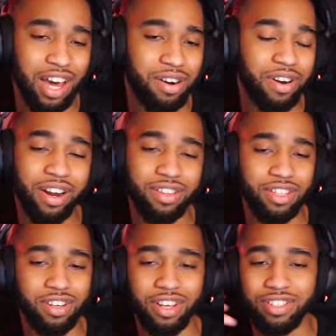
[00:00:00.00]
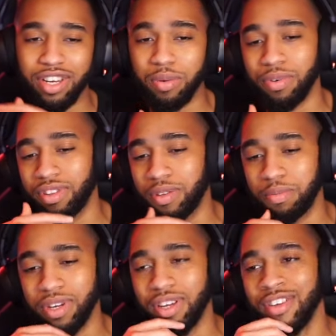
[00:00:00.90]
I don't know, I don't think they're like terrible or anything,
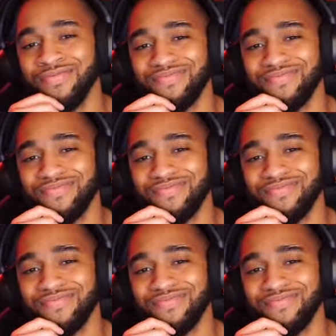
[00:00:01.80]
but